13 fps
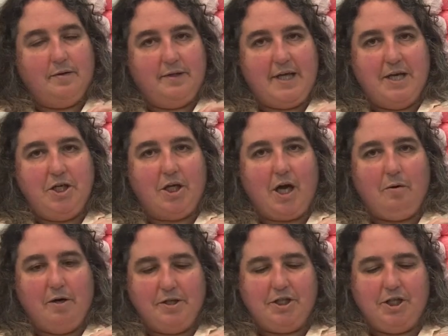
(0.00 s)
Then you go
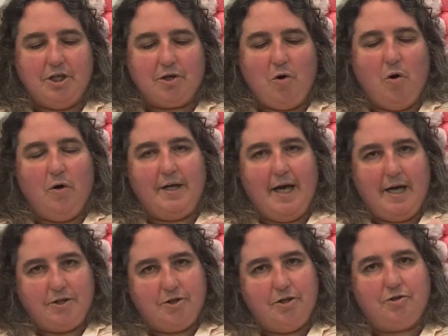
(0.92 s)
on to your corner,
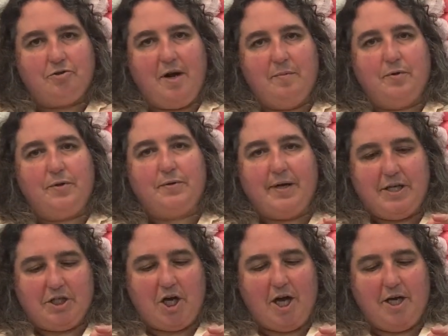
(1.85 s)
2 treble, 3
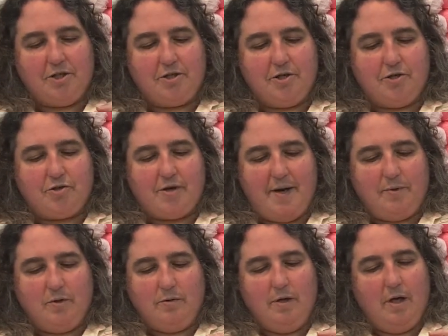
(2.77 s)
chain, 2
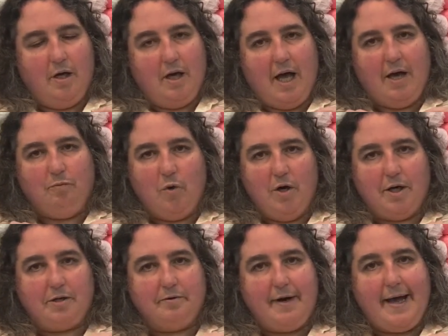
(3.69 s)
treble, and
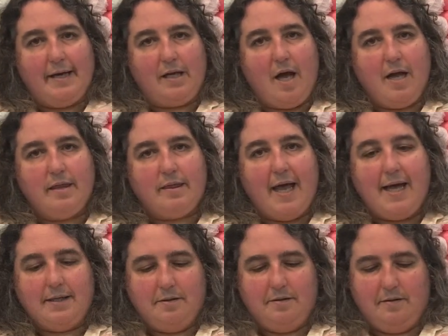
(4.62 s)
work around like
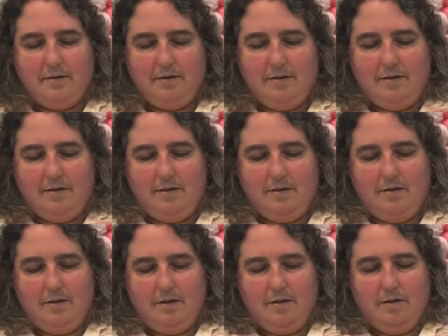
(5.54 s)
that.
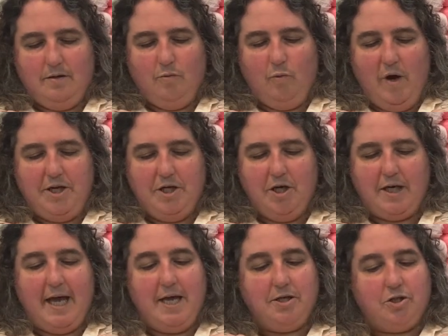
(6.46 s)
When you
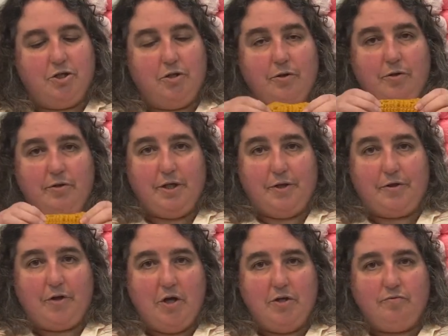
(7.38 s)
get to your
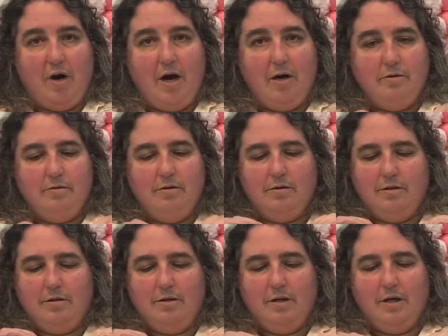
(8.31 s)
third row,
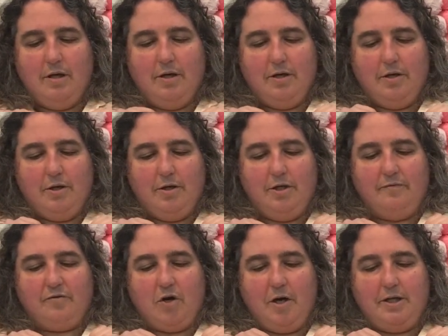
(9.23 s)

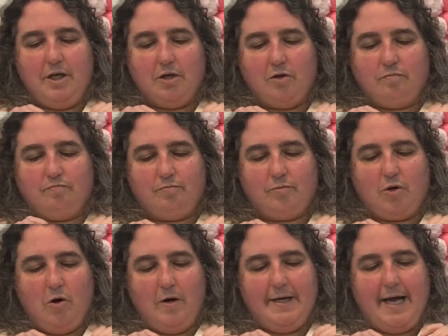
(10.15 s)
you've got your
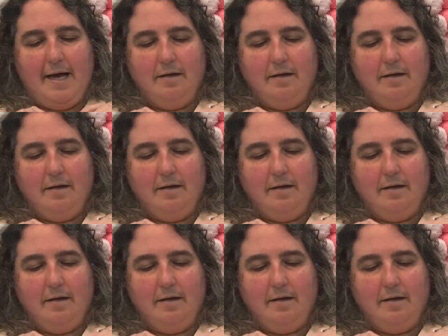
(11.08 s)
corner,